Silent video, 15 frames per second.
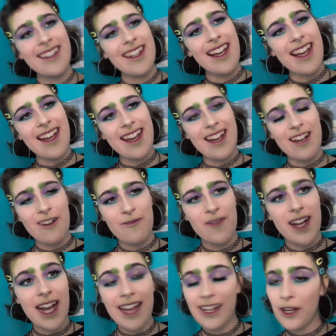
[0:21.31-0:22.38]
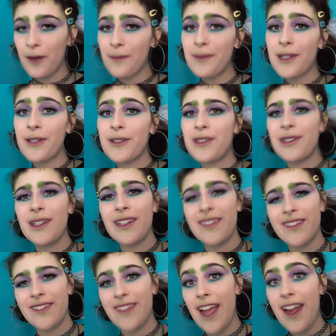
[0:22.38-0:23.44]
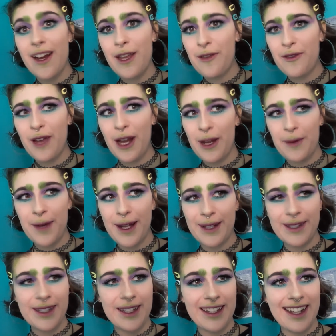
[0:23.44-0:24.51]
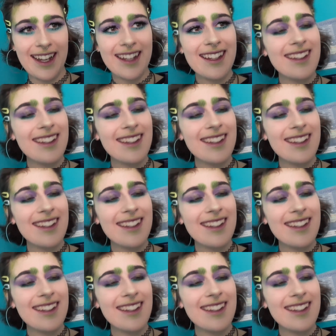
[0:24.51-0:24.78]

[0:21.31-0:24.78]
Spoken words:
I hope you're doing very, very well today.